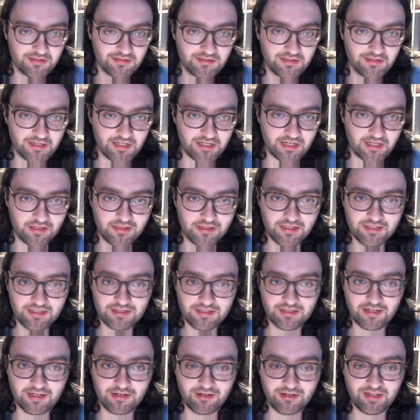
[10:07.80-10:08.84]
And I
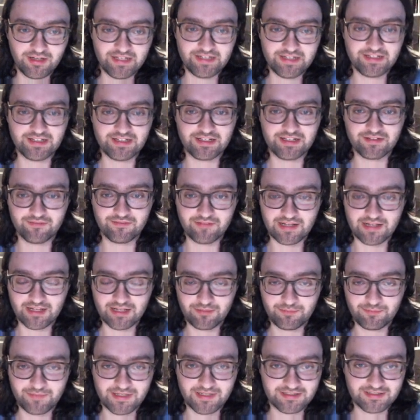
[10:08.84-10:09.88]
think our lead in
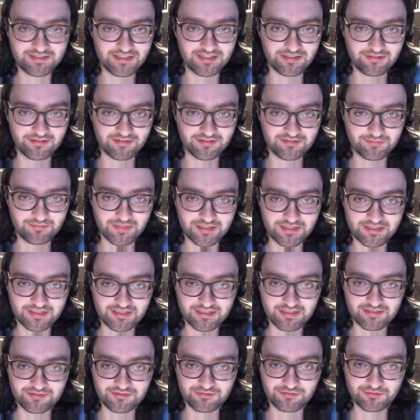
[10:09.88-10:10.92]
development here is
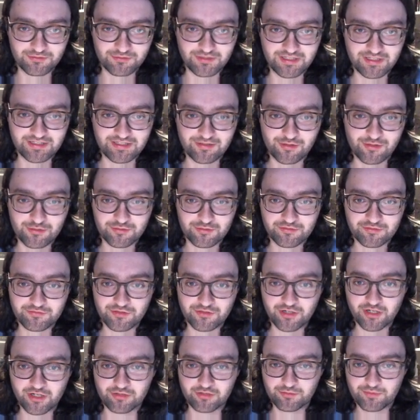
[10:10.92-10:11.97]
making it really awkward
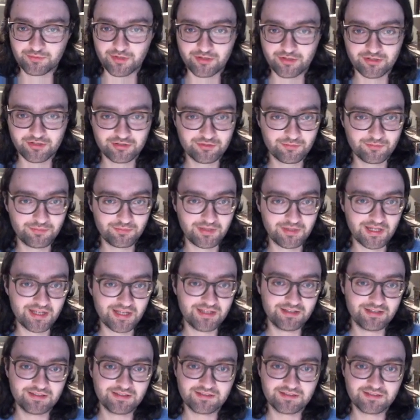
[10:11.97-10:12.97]
for our opponent to play.